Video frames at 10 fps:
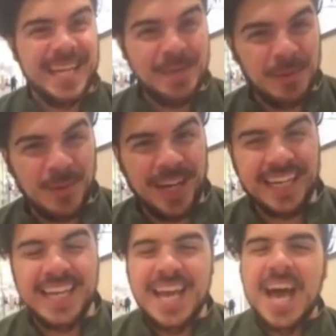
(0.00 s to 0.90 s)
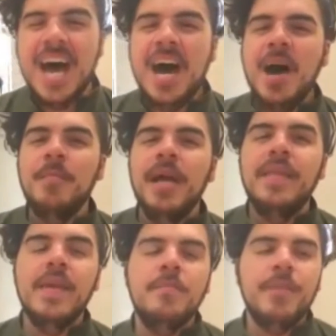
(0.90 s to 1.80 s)
A, number one.
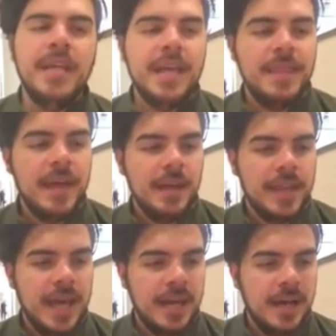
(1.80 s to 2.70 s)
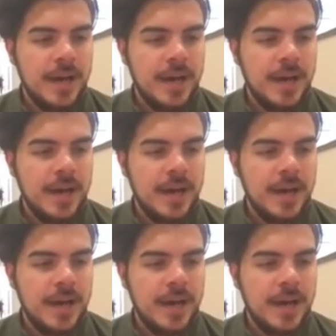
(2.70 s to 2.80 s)
And then B, I think that